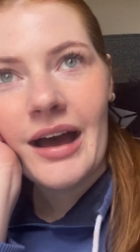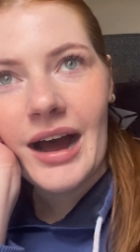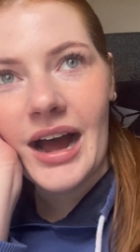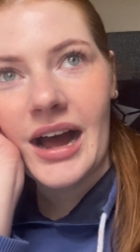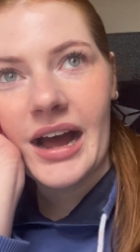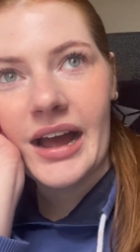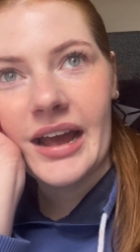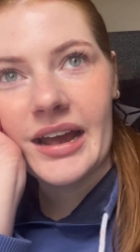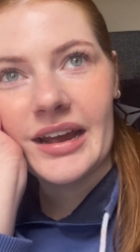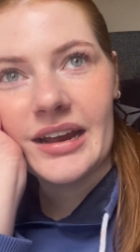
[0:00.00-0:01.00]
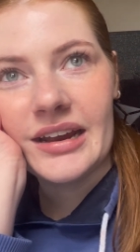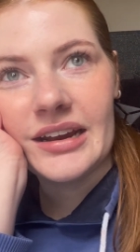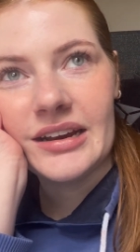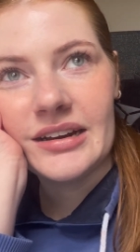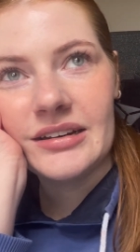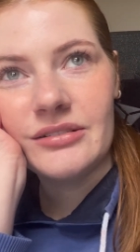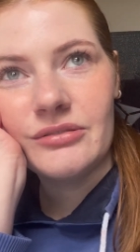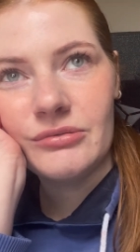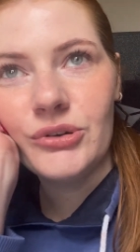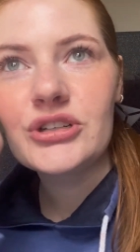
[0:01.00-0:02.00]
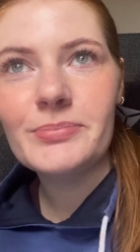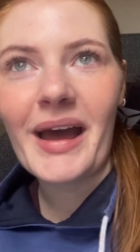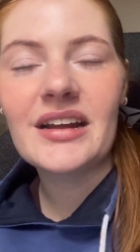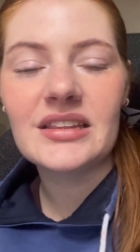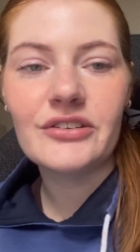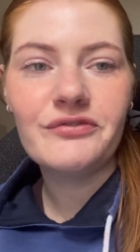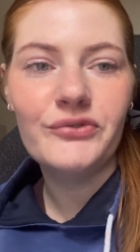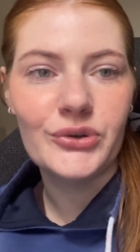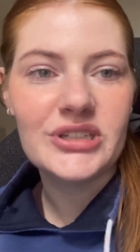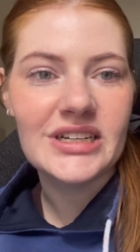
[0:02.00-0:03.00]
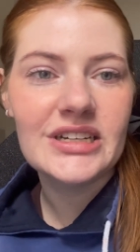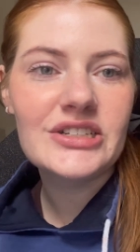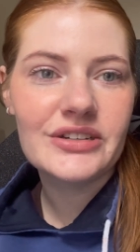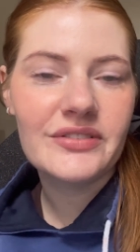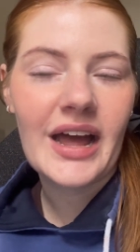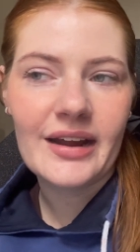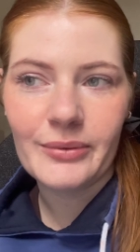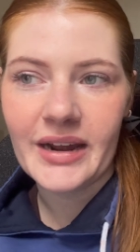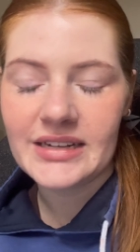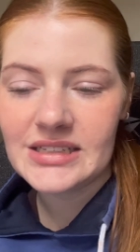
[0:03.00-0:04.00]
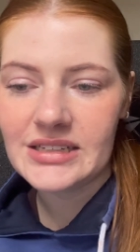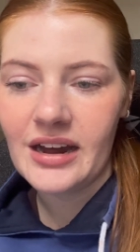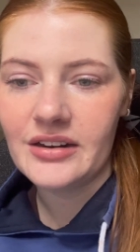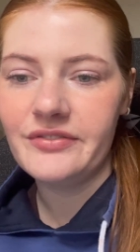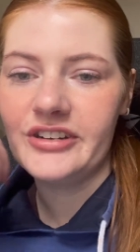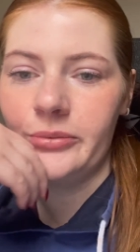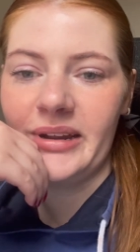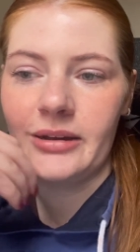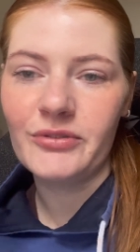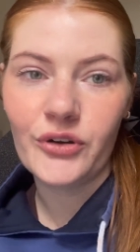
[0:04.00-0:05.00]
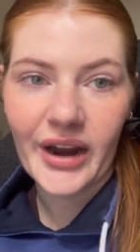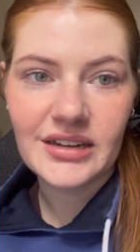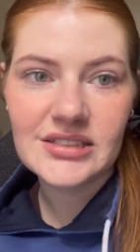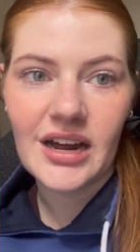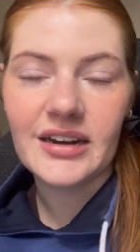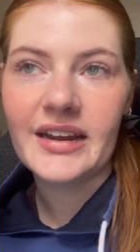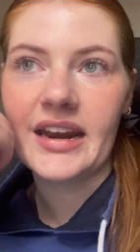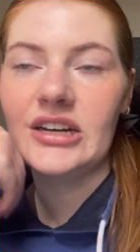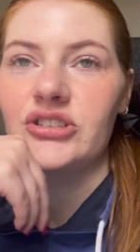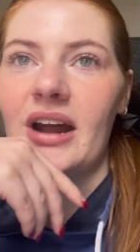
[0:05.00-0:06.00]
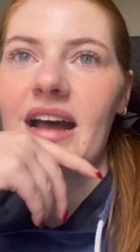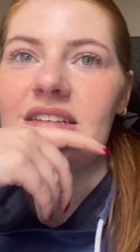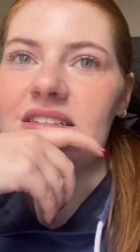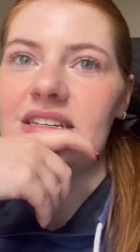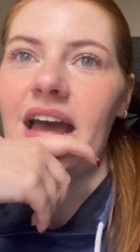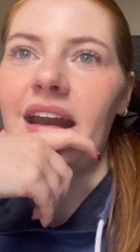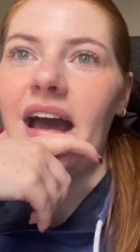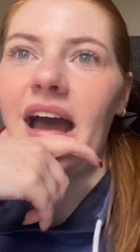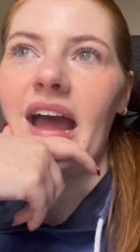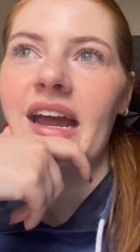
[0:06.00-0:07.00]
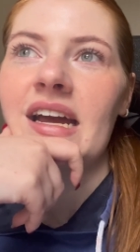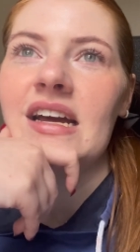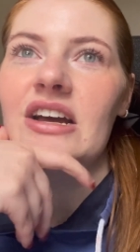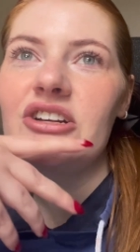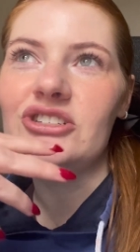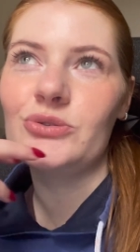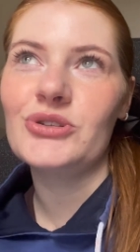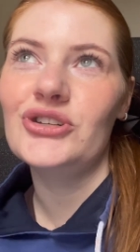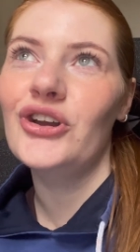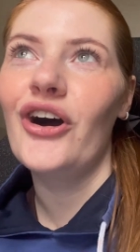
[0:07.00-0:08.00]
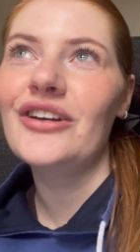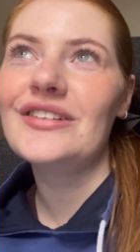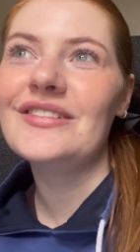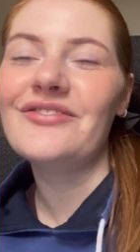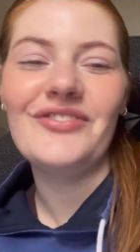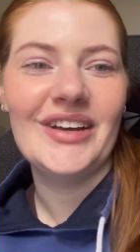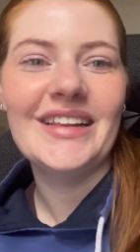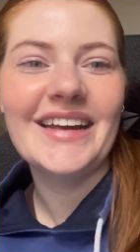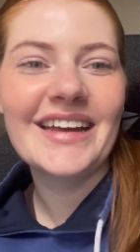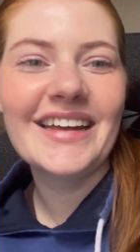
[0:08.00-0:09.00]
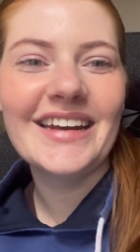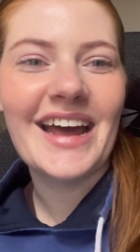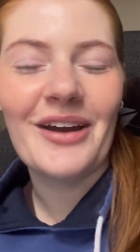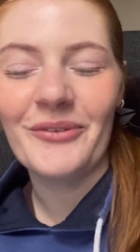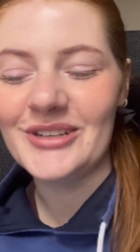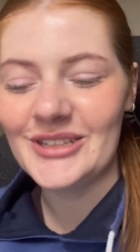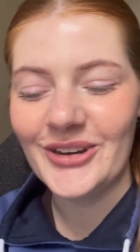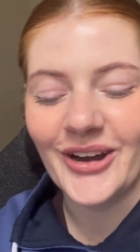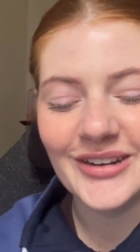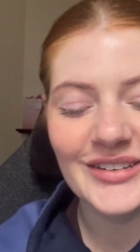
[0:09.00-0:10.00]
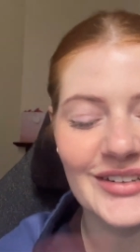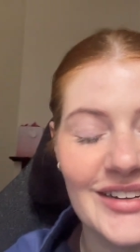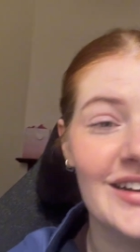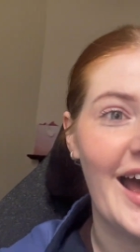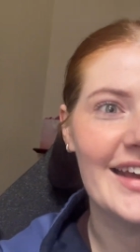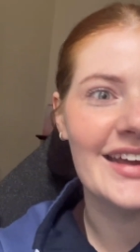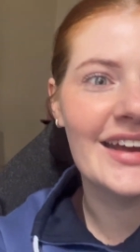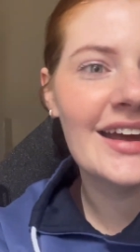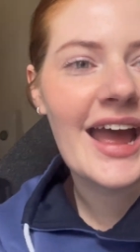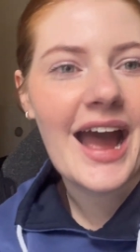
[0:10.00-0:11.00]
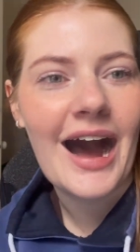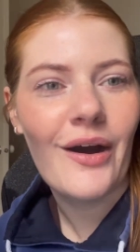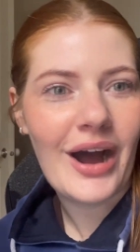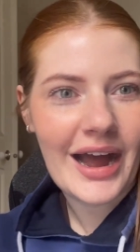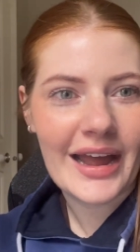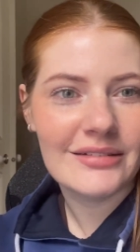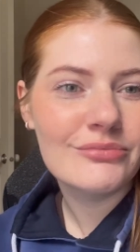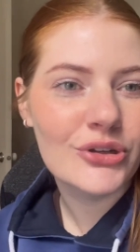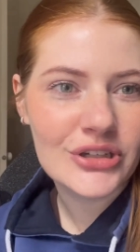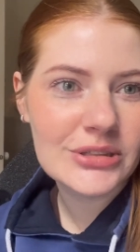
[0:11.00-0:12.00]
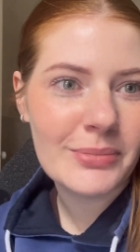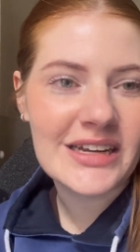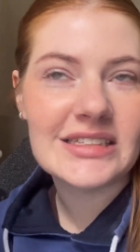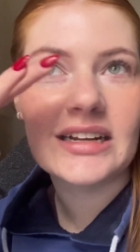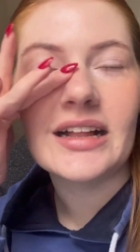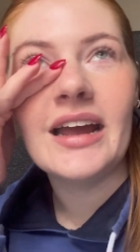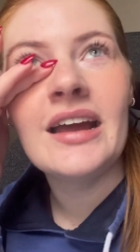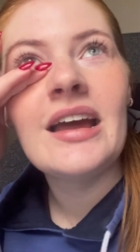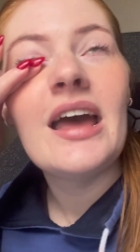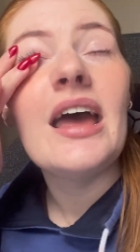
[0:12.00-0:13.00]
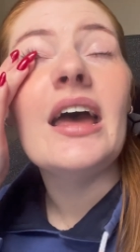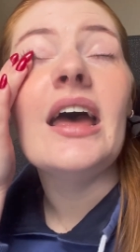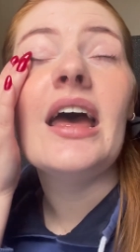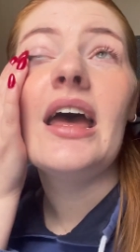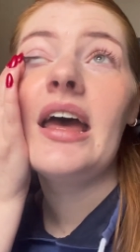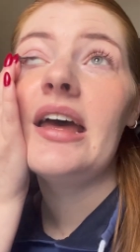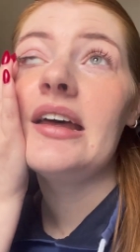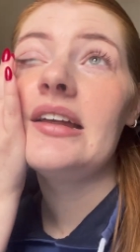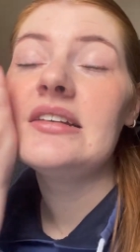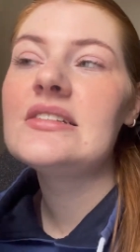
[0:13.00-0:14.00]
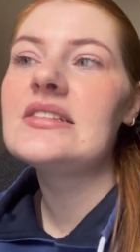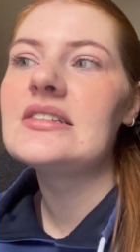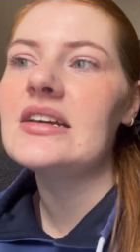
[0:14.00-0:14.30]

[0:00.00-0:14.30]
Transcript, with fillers: I looked back at the footage of like when I started filming it before I started getting dressed and I just was not feeling it. I was not liking how I looked basically. And